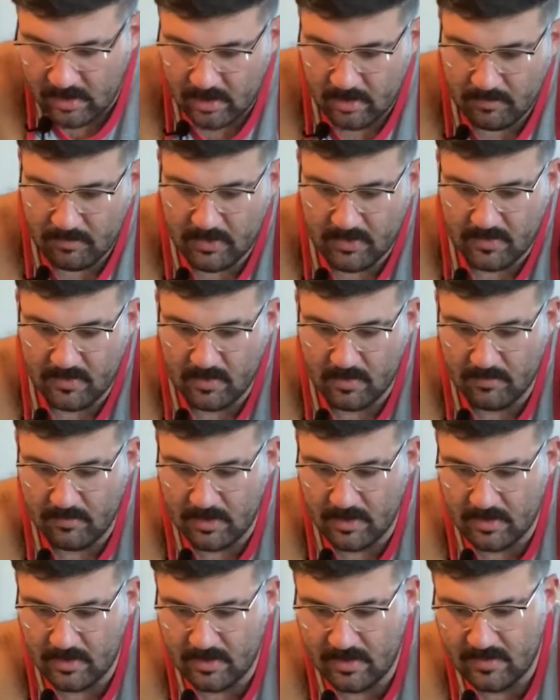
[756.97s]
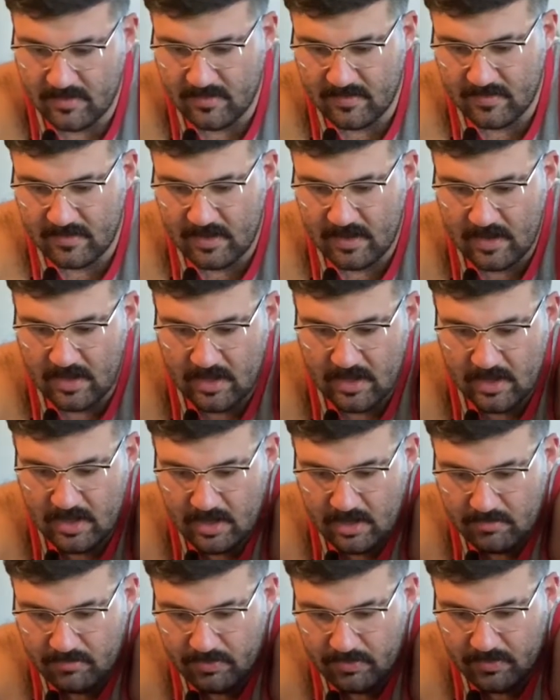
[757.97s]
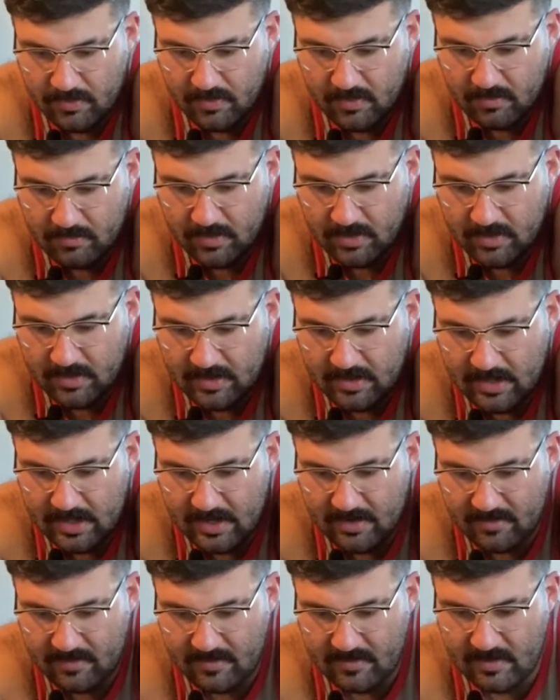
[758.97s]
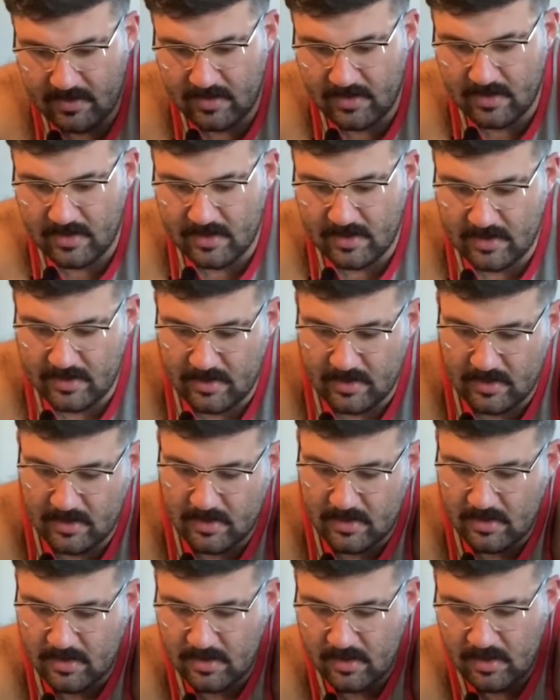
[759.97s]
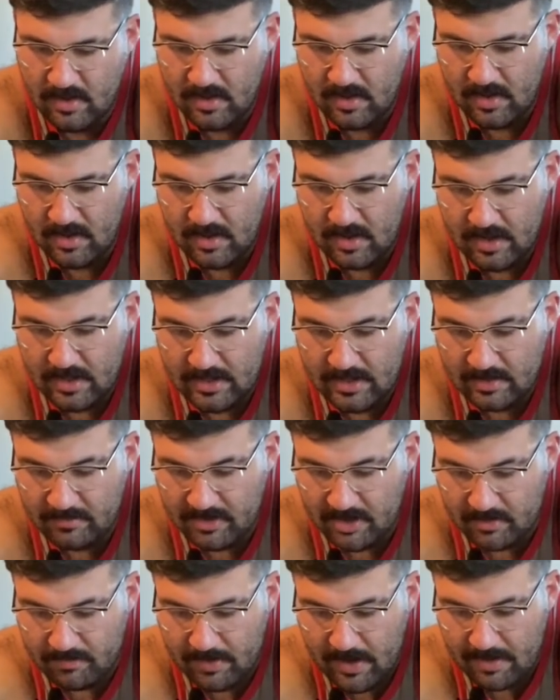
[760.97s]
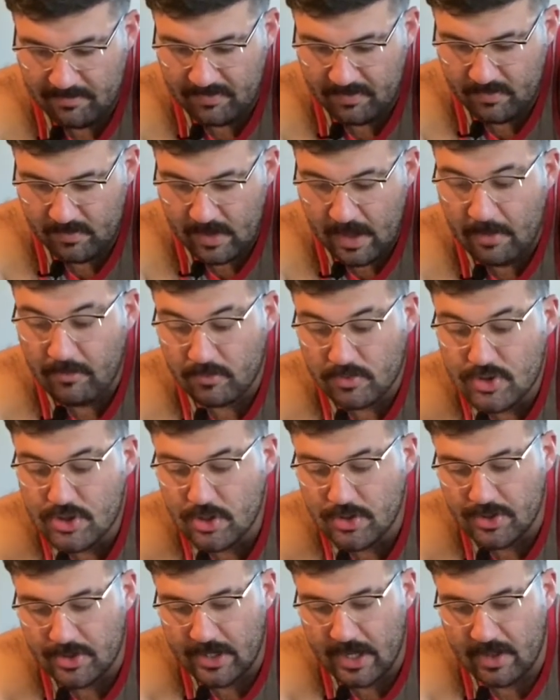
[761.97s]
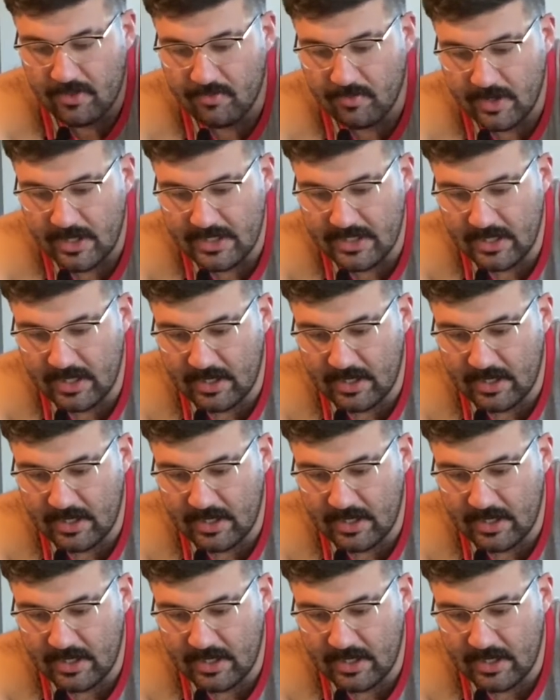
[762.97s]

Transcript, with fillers: Put some on this side, put some on that side. And then I'm gonna pop, I'll show you guys what I did.